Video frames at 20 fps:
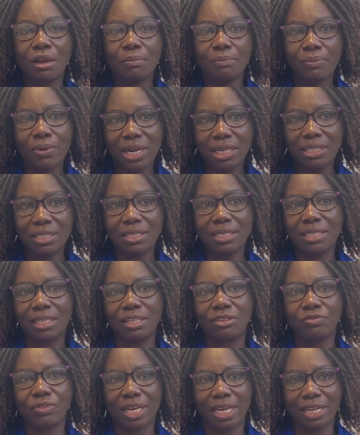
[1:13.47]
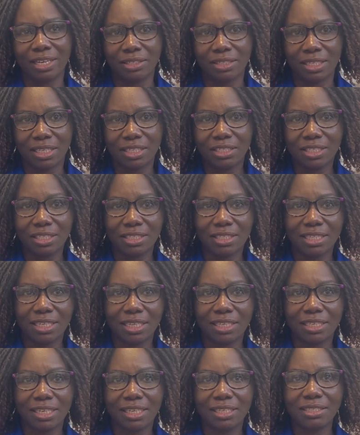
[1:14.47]
Practicing relaxation
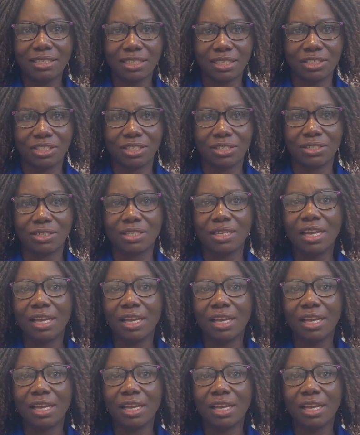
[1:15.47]
techniques such as